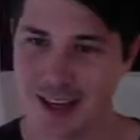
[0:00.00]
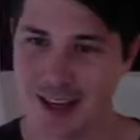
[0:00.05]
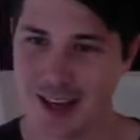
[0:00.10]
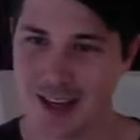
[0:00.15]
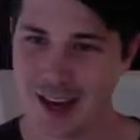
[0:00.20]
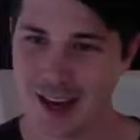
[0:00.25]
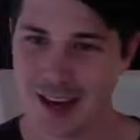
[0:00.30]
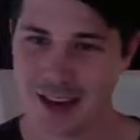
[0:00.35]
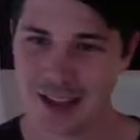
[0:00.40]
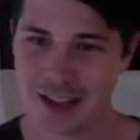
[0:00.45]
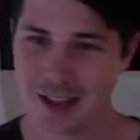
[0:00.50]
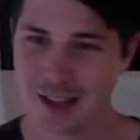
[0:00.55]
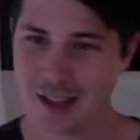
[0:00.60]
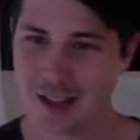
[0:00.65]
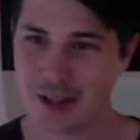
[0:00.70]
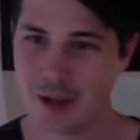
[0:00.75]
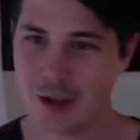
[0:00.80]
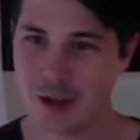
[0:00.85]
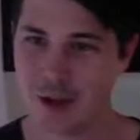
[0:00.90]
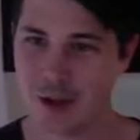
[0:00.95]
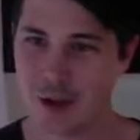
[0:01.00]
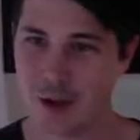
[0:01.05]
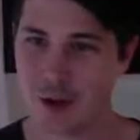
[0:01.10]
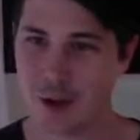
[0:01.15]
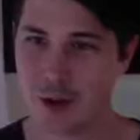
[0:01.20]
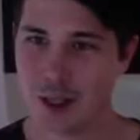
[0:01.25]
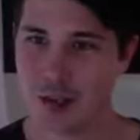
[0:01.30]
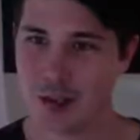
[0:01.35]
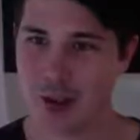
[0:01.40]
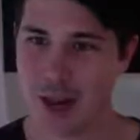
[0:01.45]
And, I've got
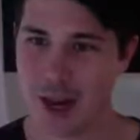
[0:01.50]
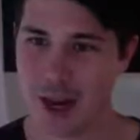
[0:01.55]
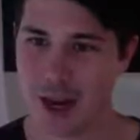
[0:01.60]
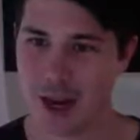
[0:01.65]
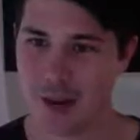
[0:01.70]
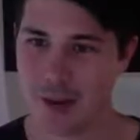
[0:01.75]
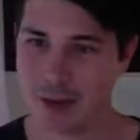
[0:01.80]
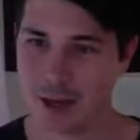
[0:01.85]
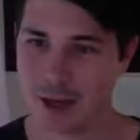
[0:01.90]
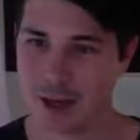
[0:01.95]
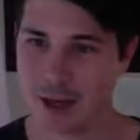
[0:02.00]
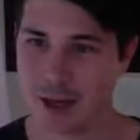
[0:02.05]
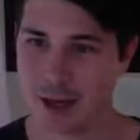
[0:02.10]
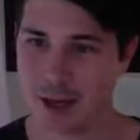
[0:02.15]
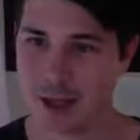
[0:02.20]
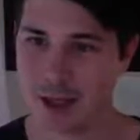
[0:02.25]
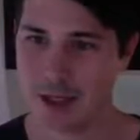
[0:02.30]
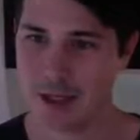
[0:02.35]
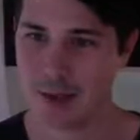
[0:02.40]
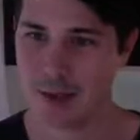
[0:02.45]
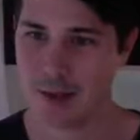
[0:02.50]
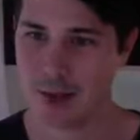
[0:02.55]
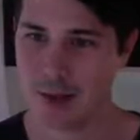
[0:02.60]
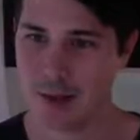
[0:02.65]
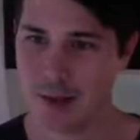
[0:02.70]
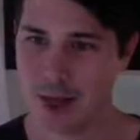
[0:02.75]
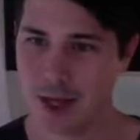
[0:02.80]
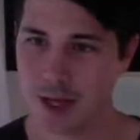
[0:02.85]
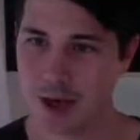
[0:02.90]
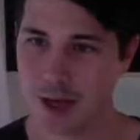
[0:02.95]
all these bad habits like
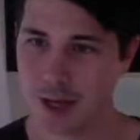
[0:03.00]
spamming.